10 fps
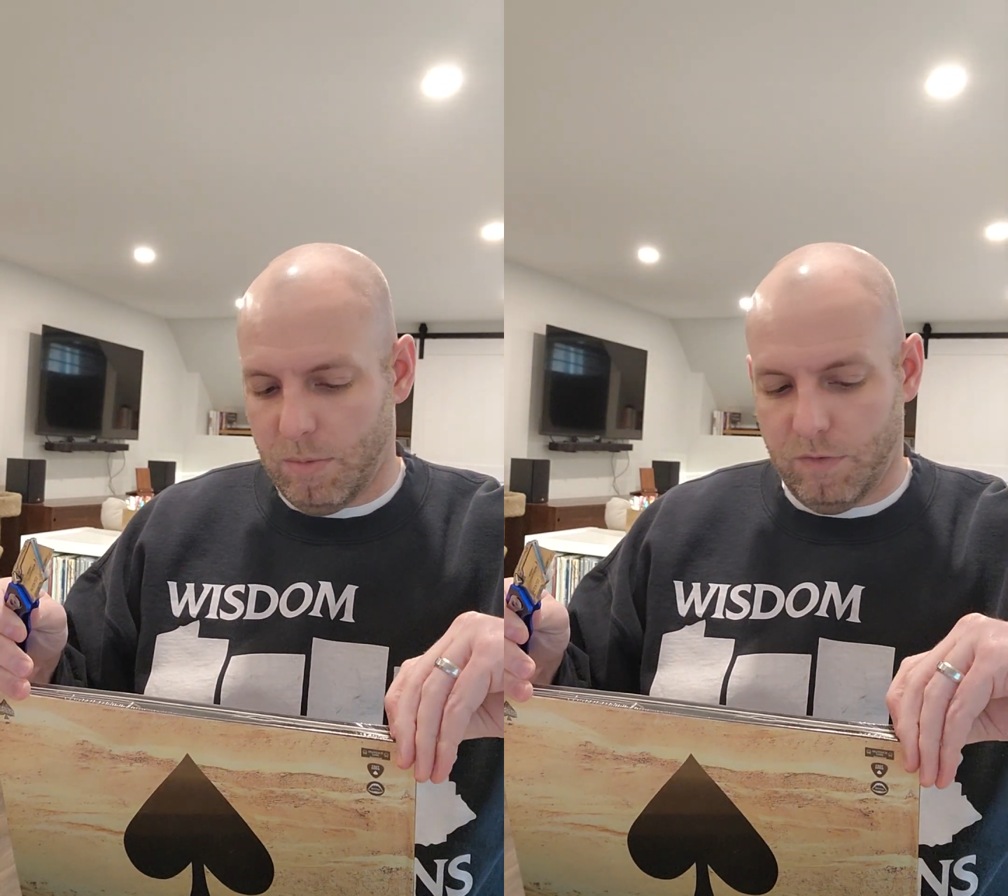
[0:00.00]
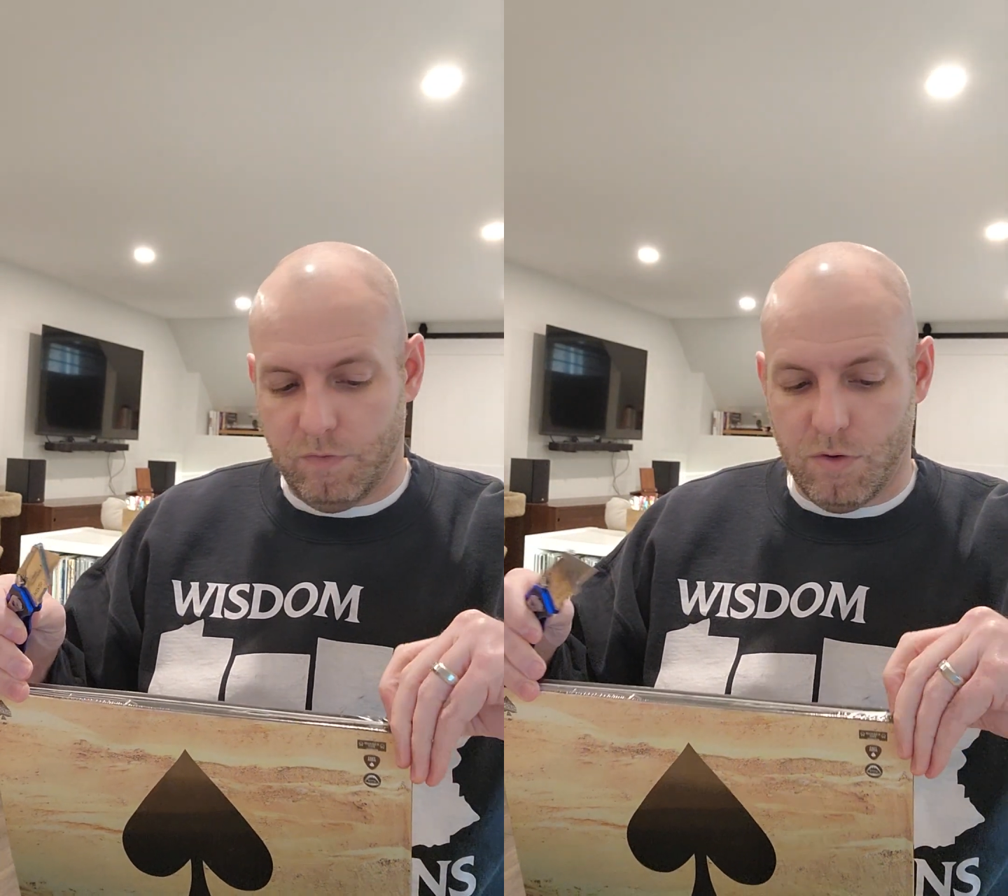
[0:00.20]

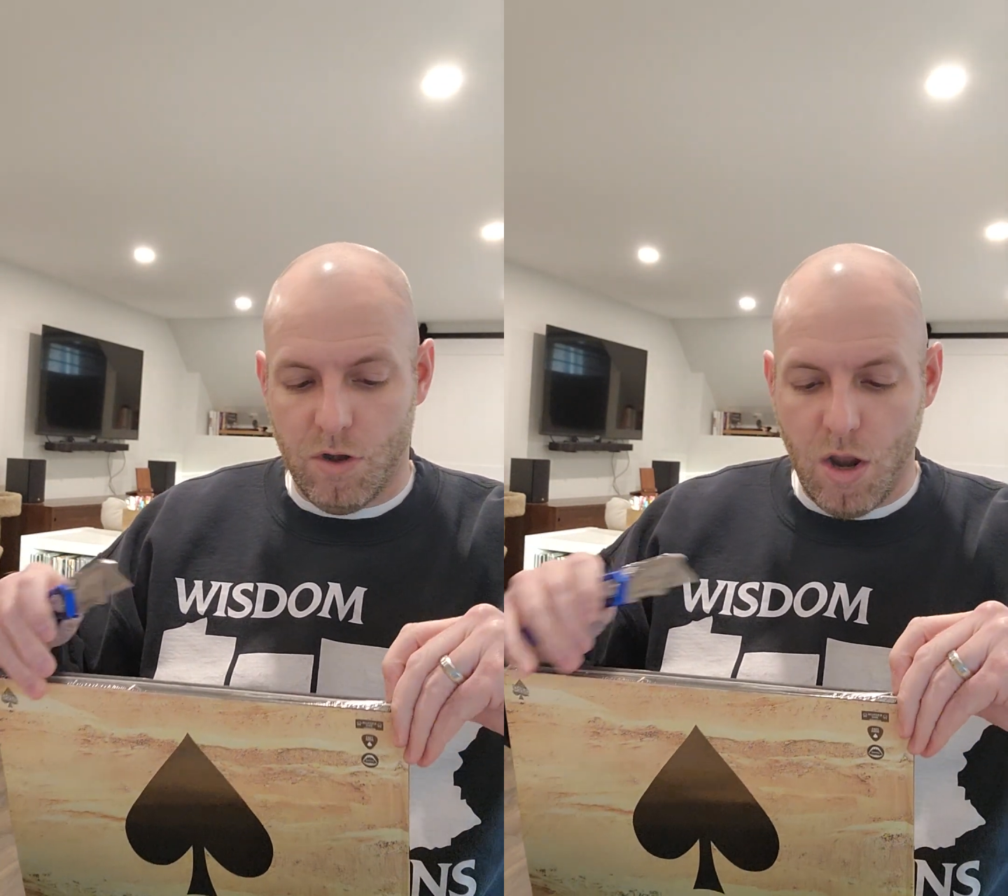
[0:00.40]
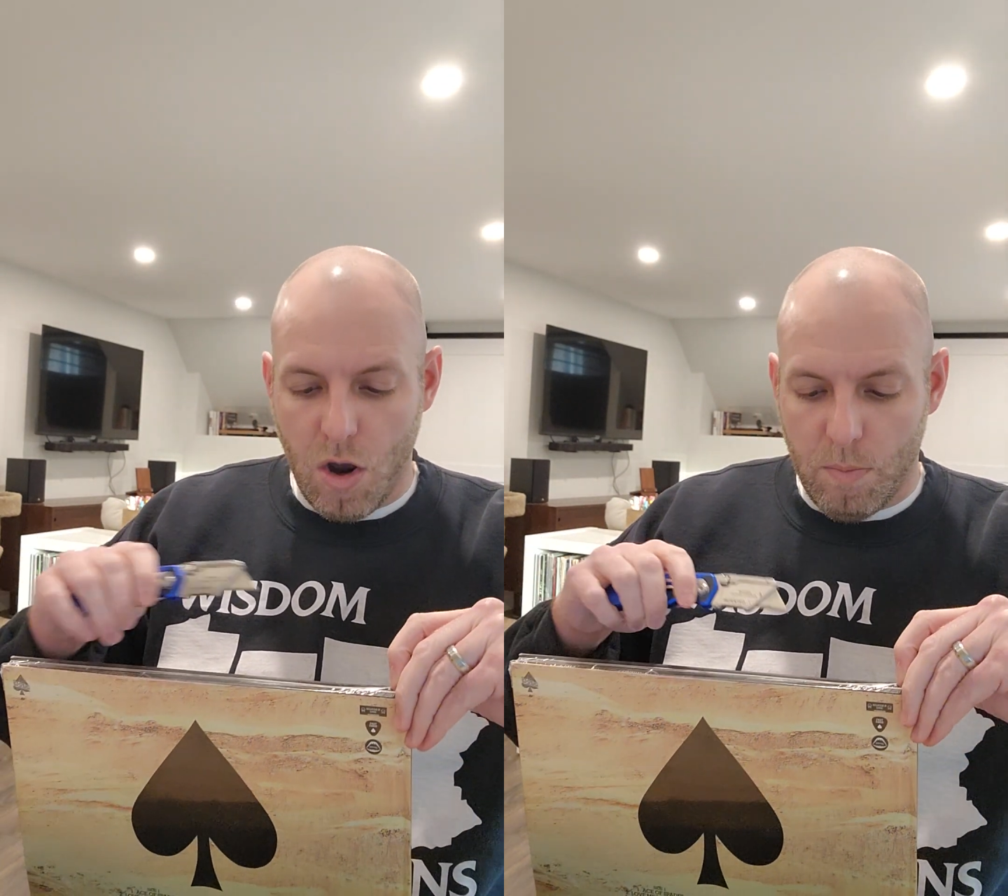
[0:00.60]
But if
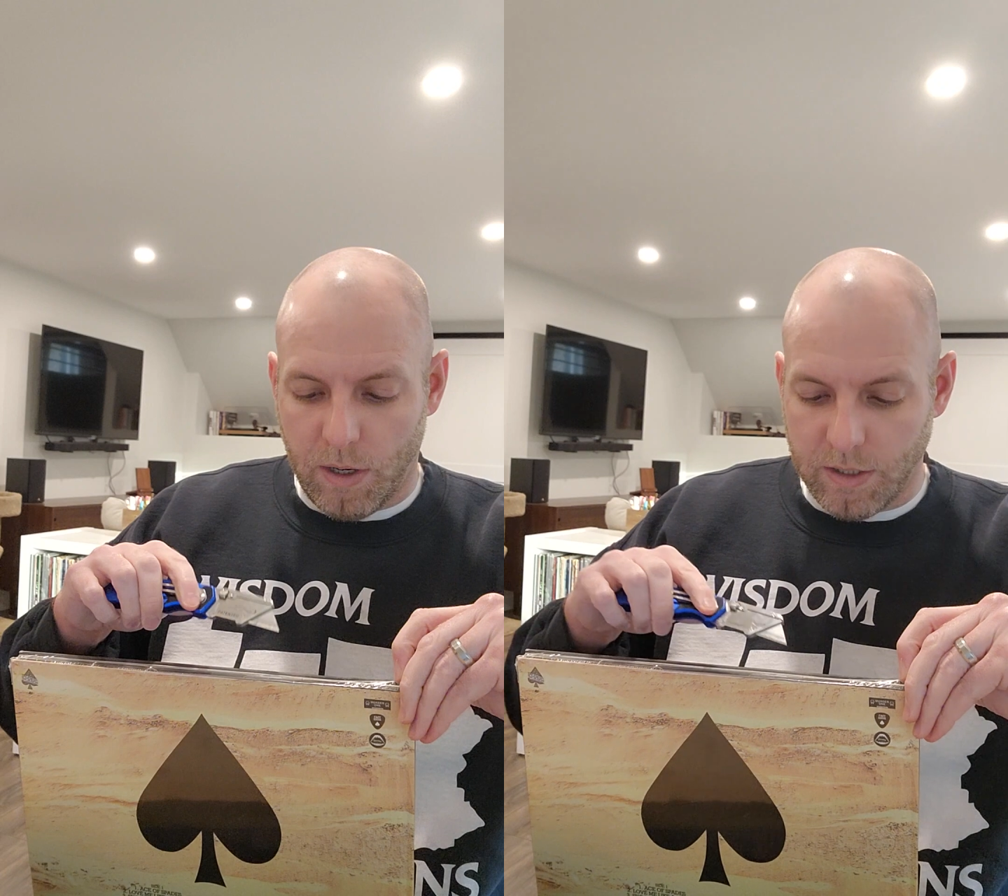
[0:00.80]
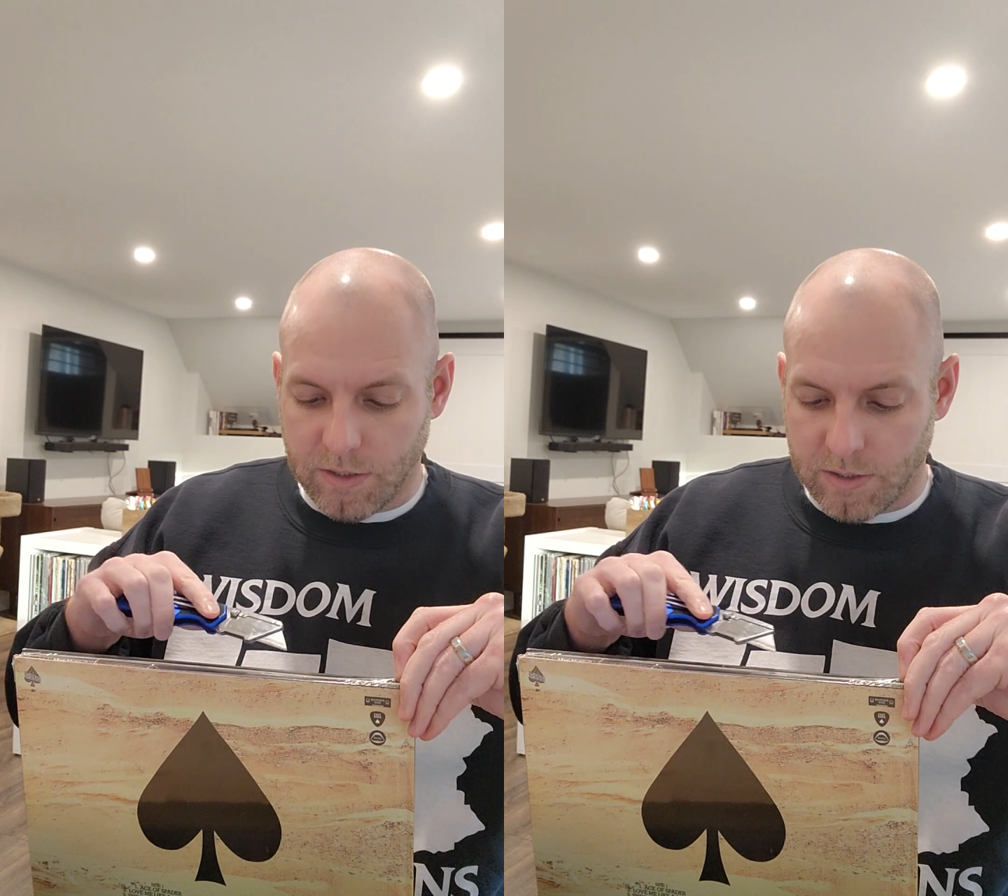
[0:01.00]

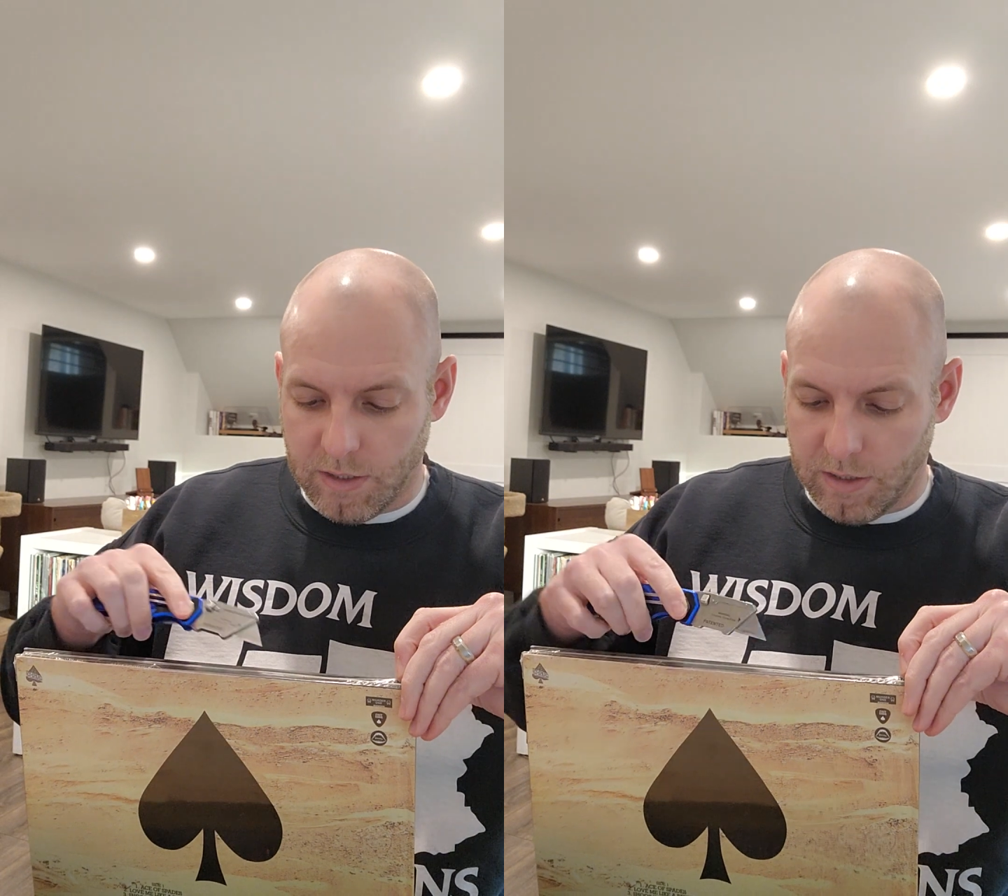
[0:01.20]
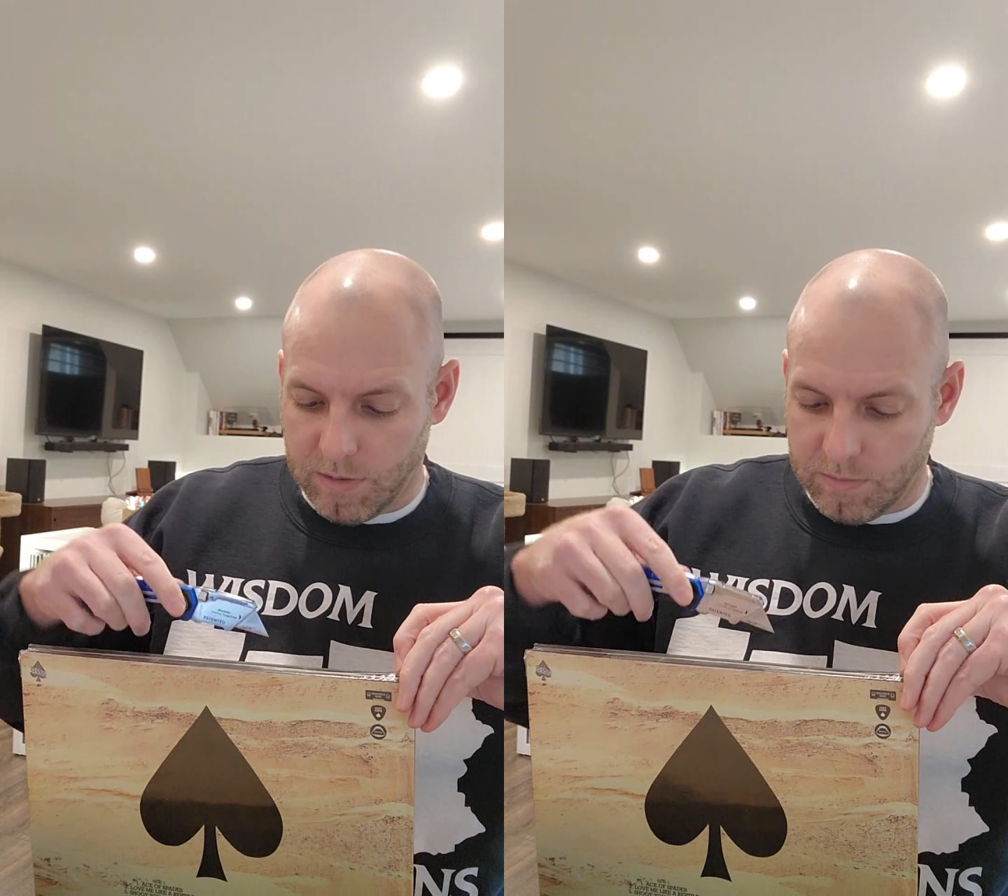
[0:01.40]
nobody's
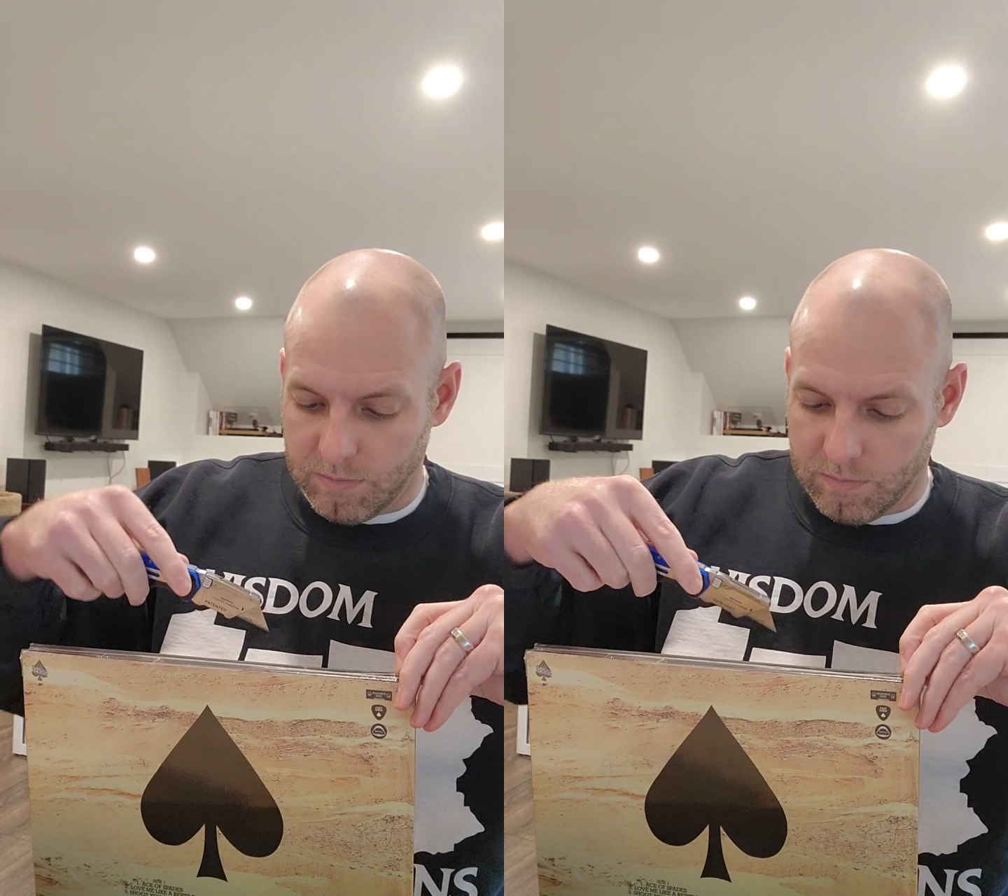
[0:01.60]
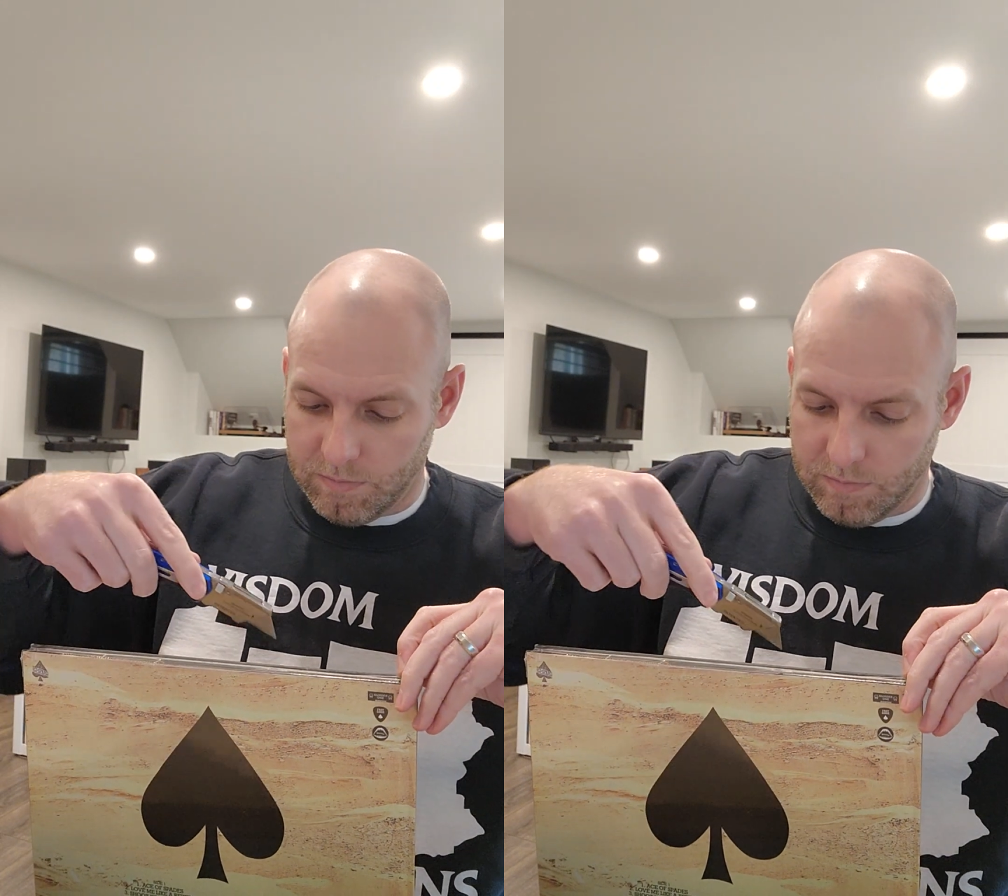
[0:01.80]
seen them,